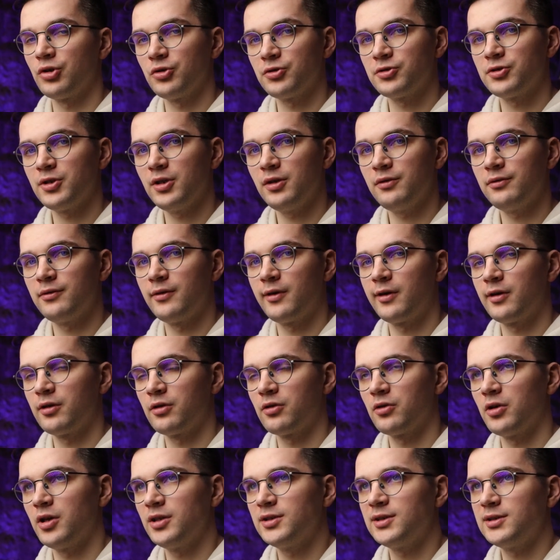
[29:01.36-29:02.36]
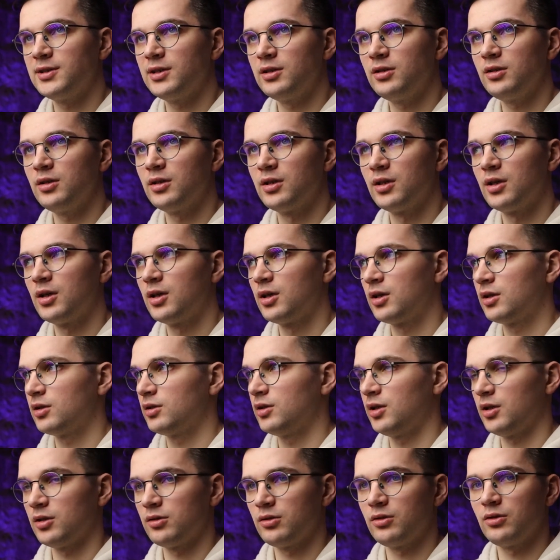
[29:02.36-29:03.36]
yourself when you're editing
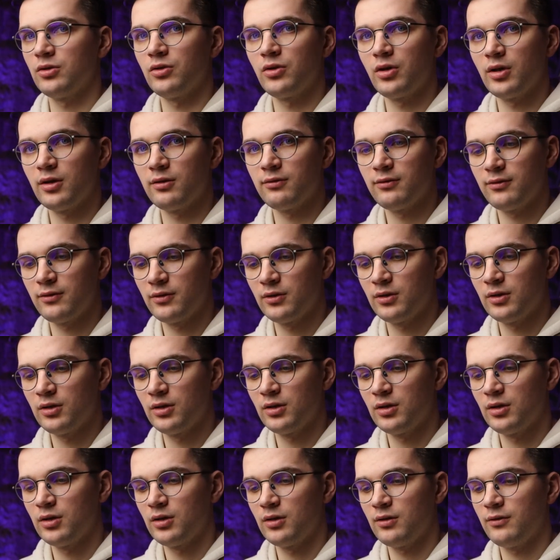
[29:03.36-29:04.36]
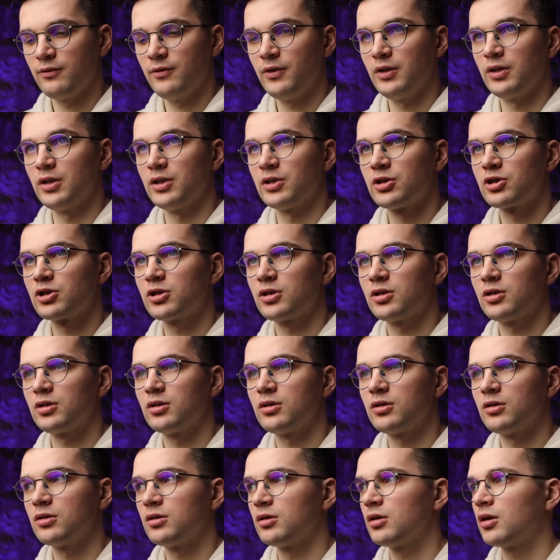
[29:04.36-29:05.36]
that you have finished
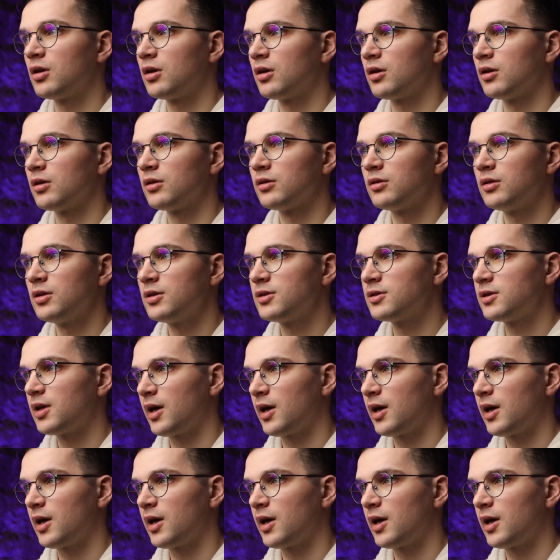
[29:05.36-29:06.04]
this